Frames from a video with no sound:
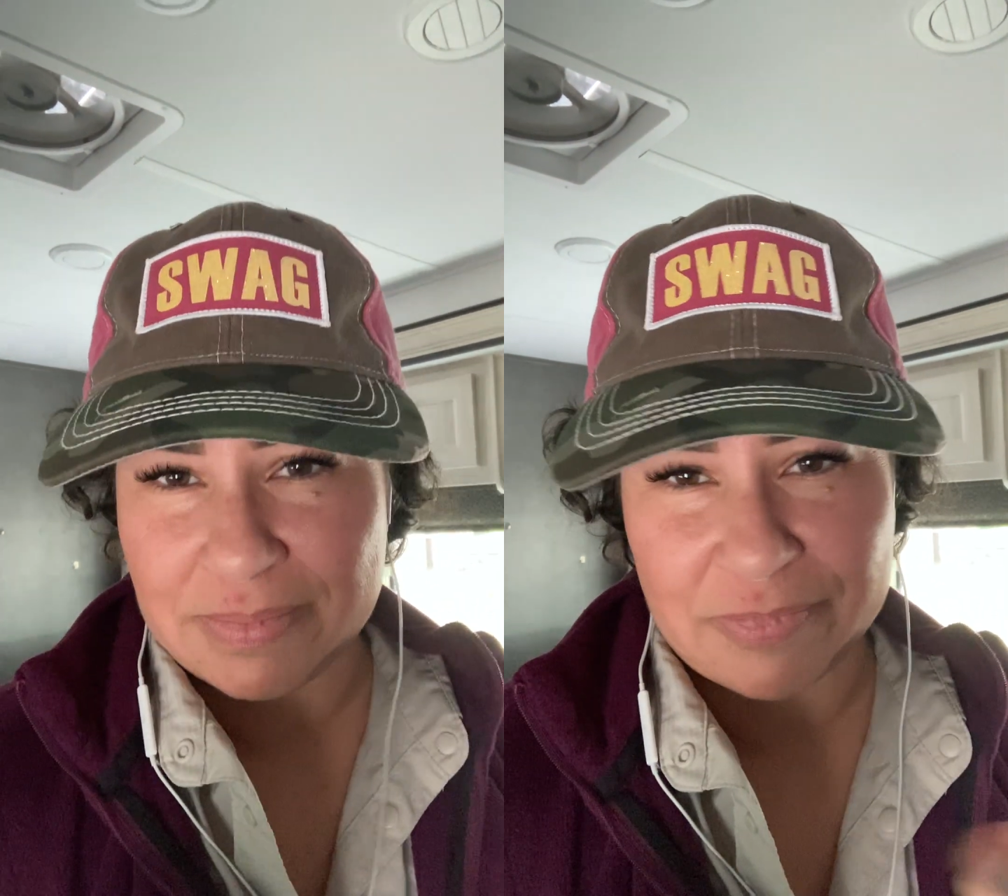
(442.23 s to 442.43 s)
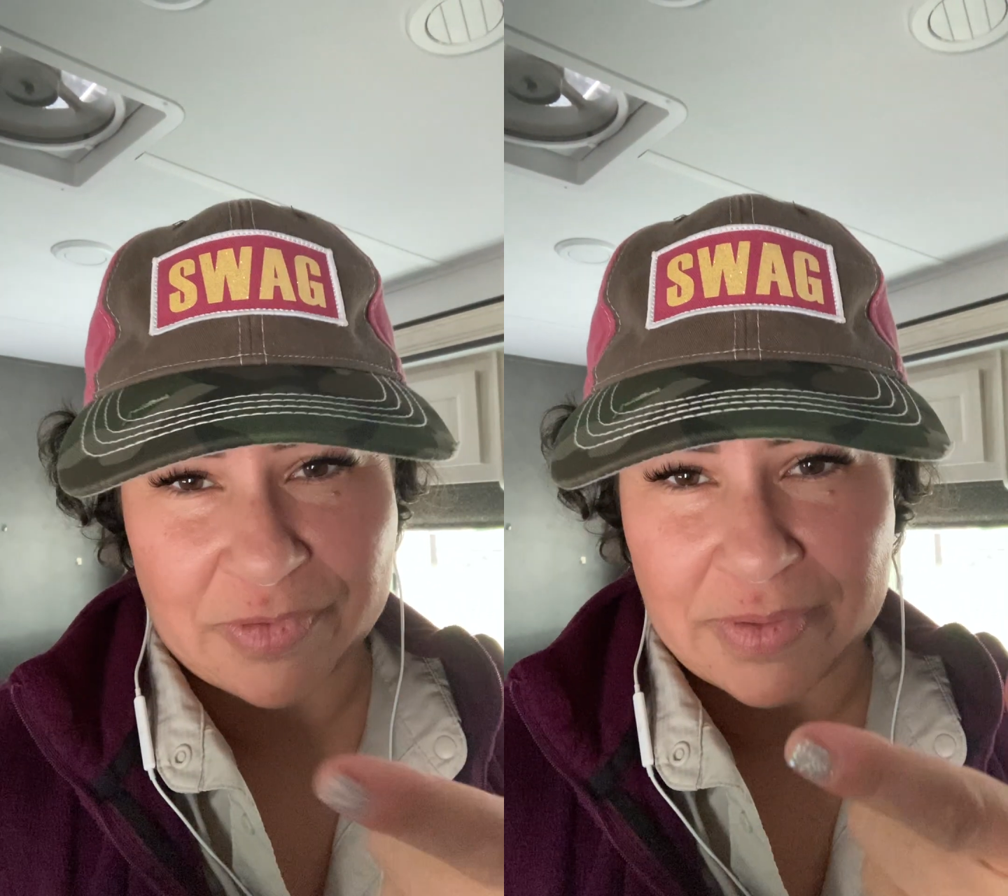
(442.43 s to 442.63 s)

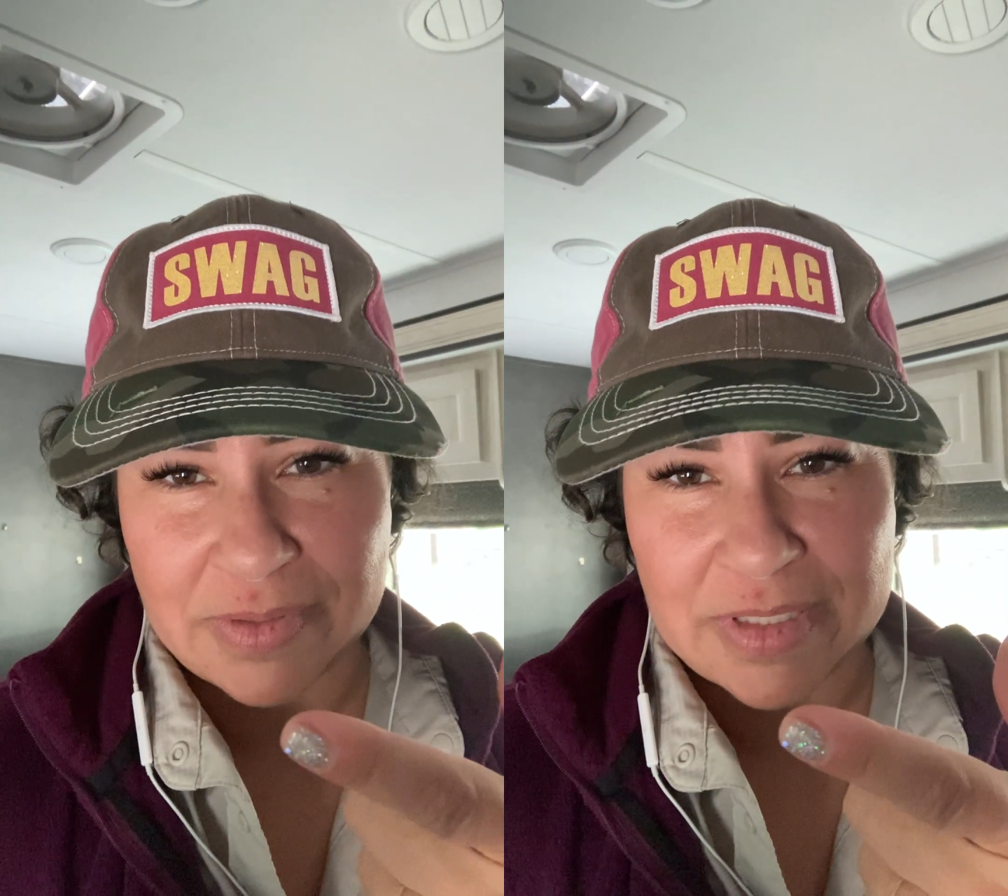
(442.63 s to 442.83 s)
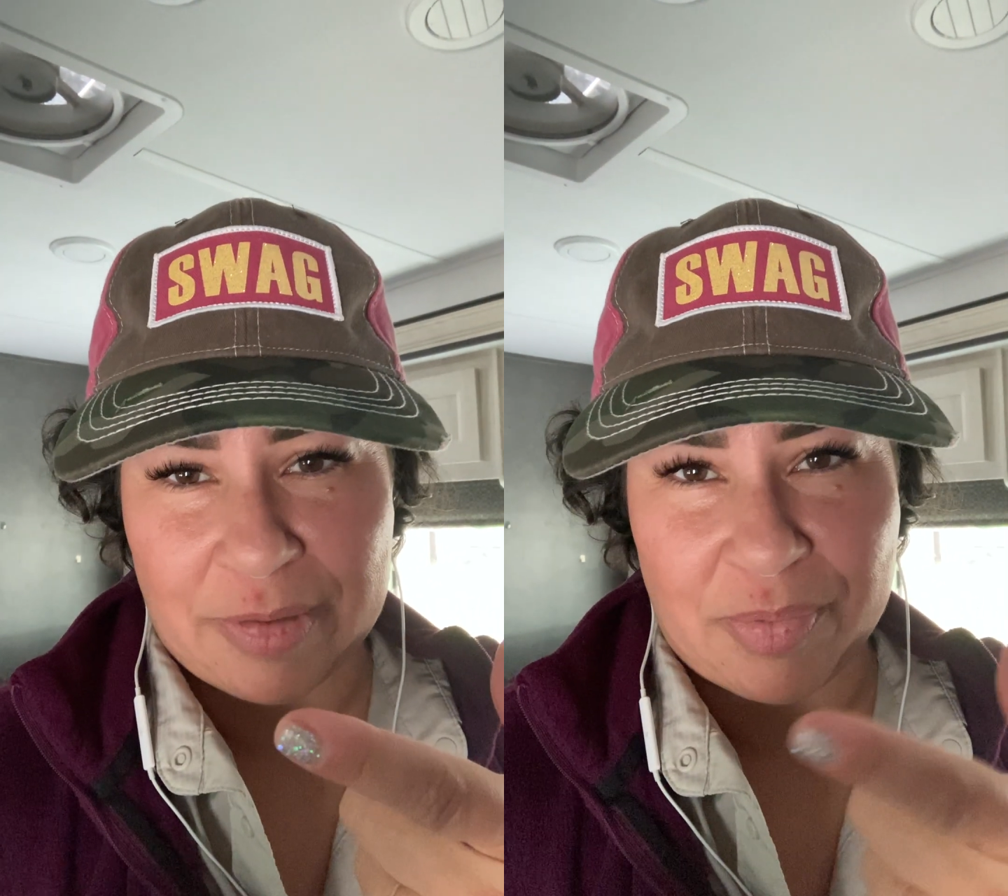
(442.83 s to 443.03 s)
For
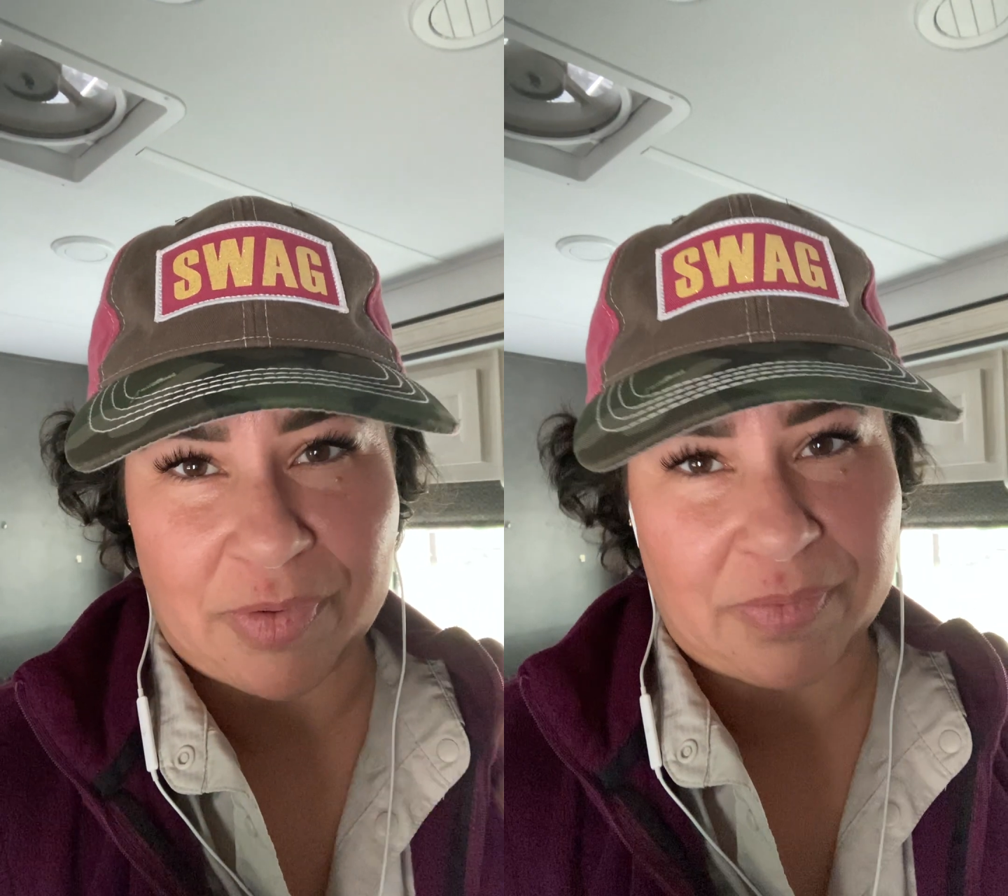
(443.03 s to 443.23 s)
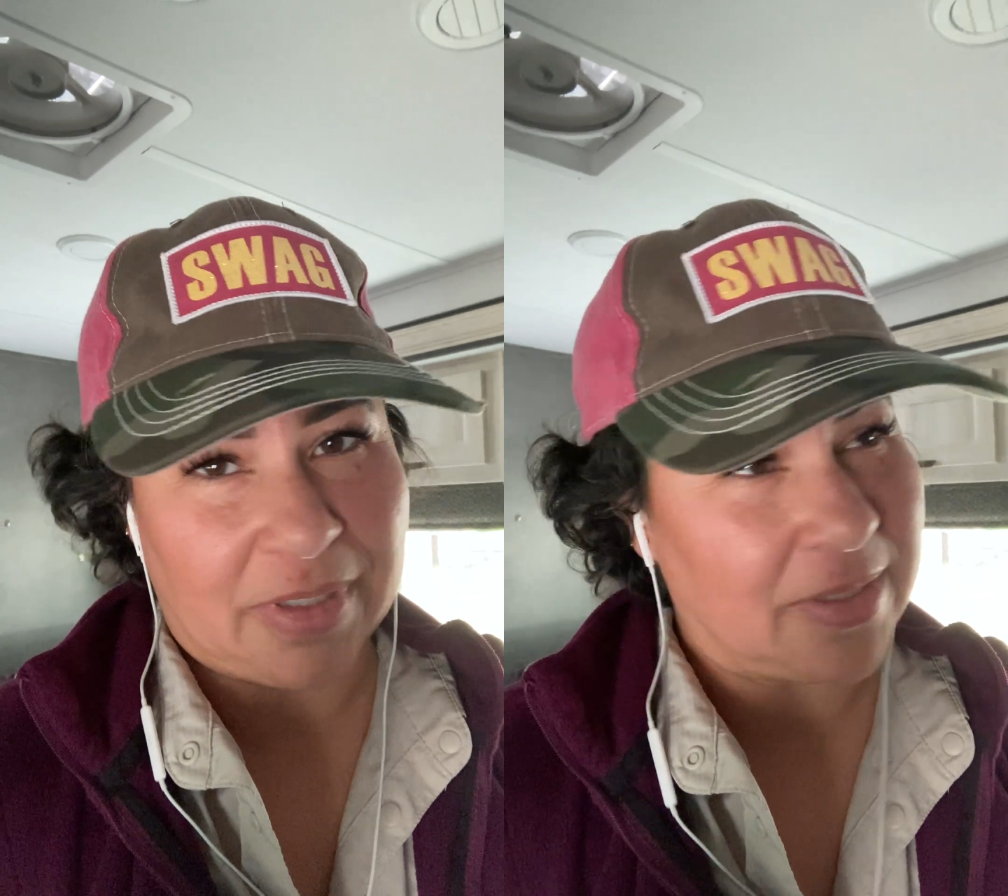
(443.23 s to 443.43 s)
example,
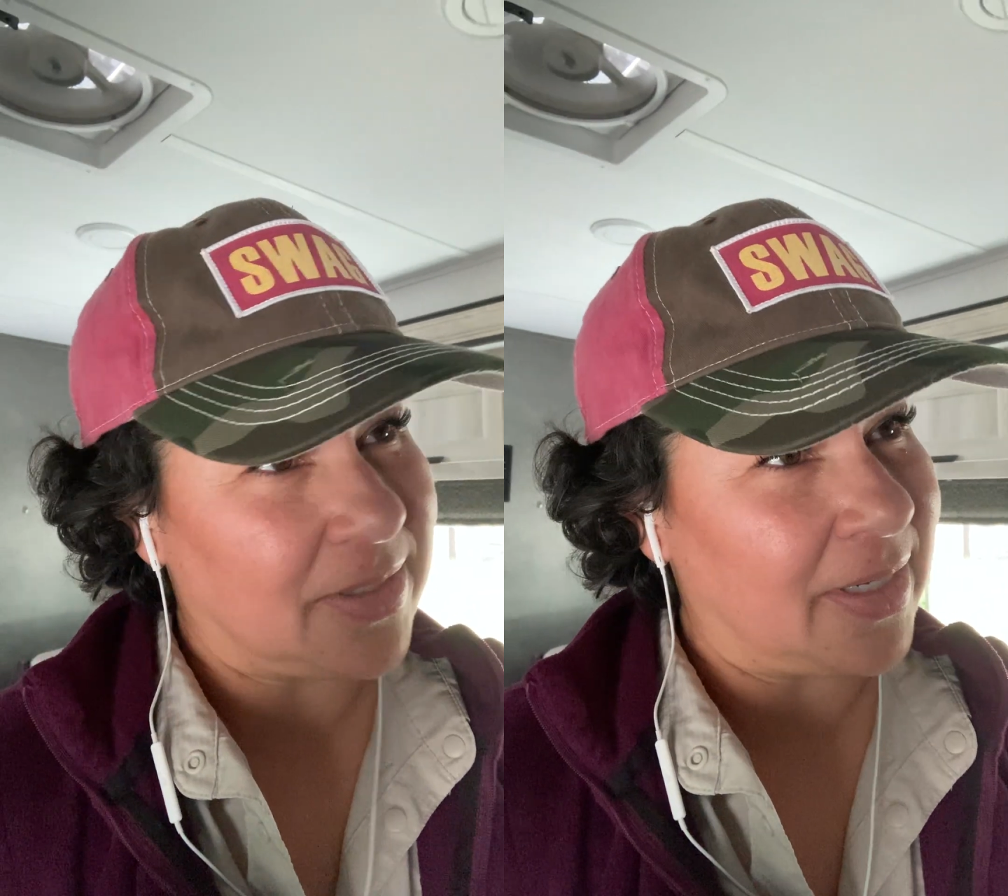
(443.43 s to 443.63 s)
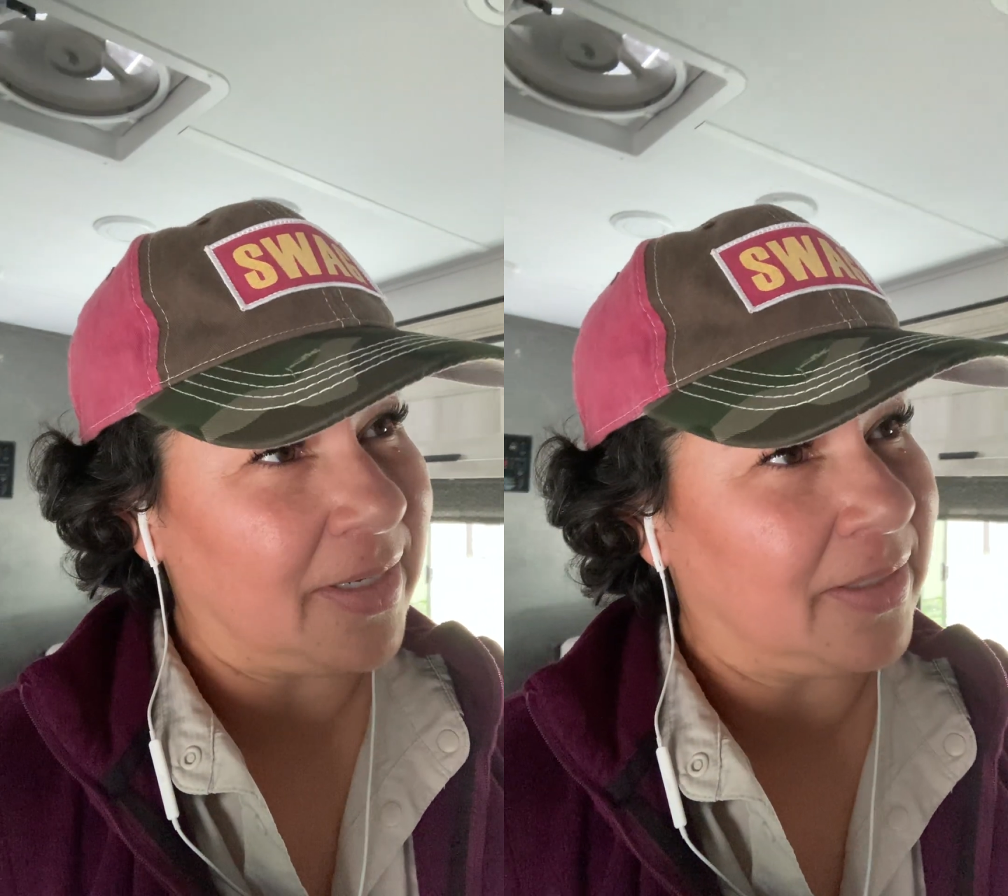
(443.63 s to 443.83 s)
if you get
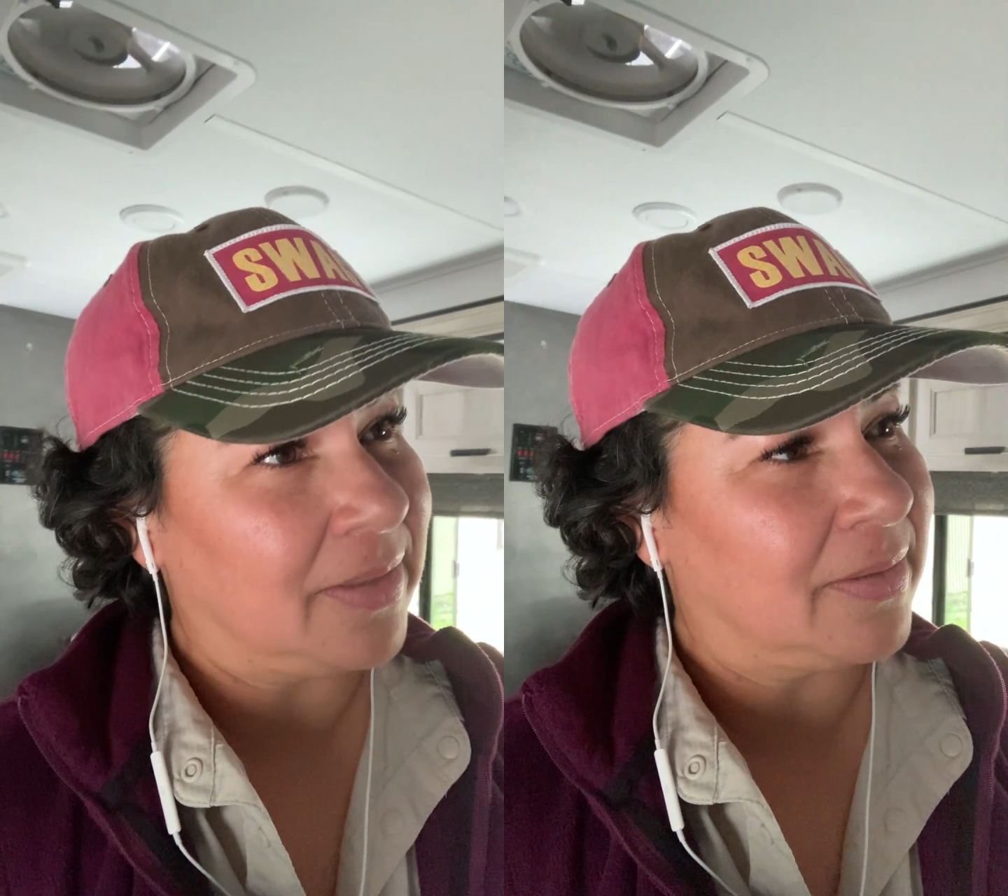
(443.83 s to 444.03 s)
sick,